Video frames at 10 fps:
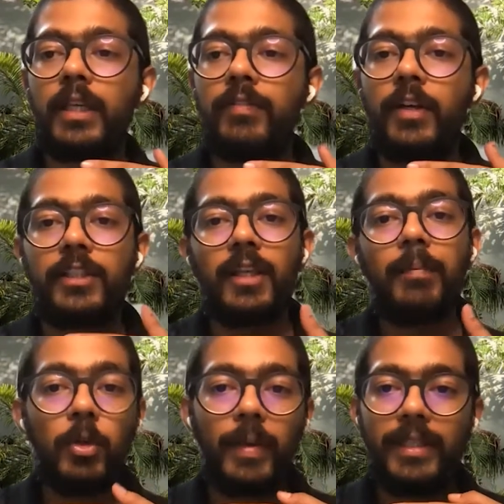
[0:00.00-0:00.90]
if our
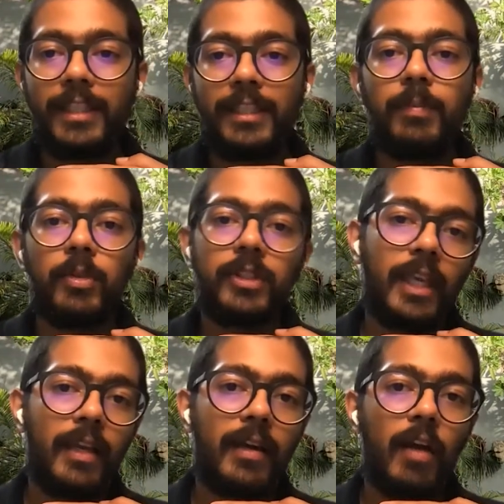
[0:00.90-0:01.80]
subdomain is
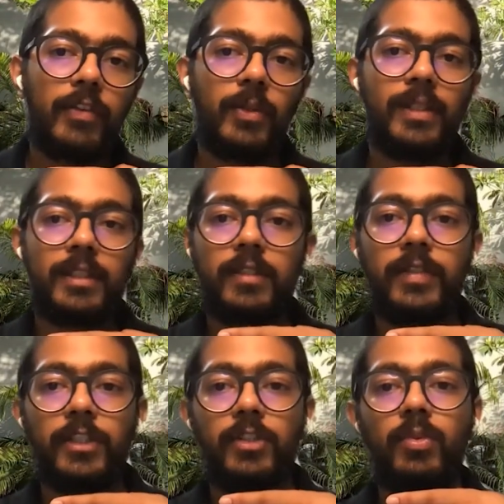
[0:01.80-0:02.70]
exposing a GraphQL
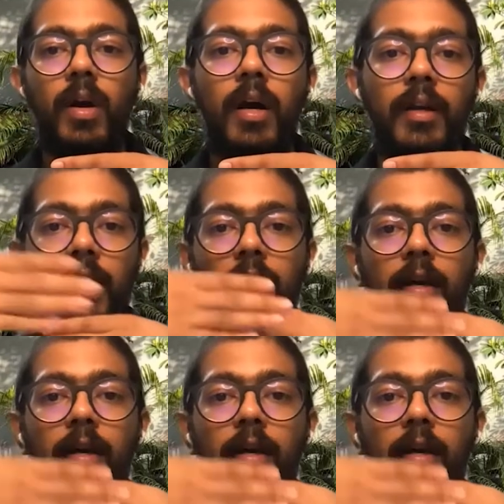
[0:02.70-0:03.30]
service to our